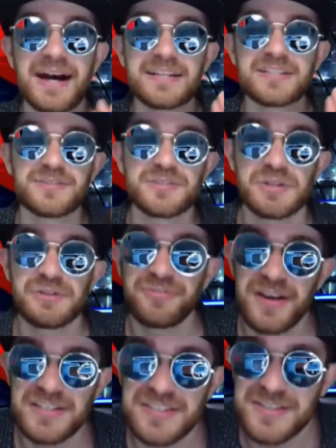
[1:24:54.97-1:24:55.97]
So
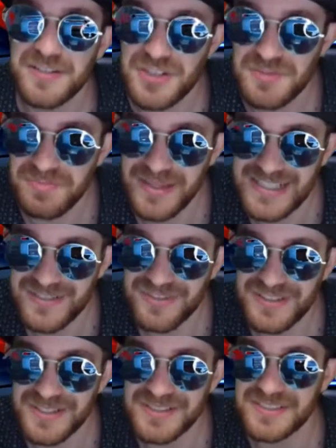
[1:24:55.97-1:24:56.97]
far, still just
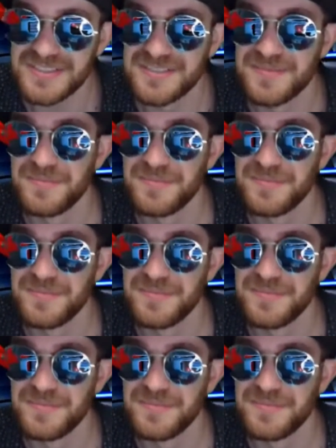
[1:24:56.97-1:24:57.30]
Blanchfield.